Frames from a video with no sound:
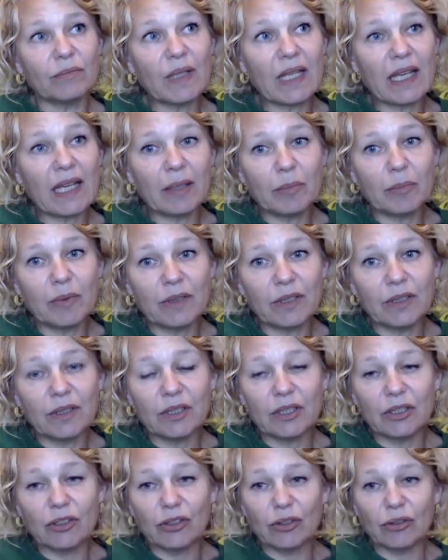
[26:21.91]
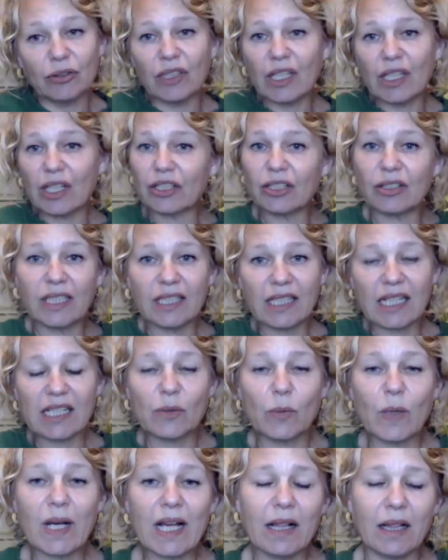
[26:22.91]
be able to nurture it
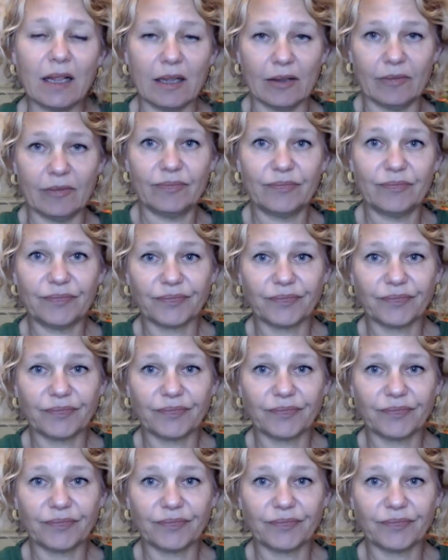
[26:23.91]
as well.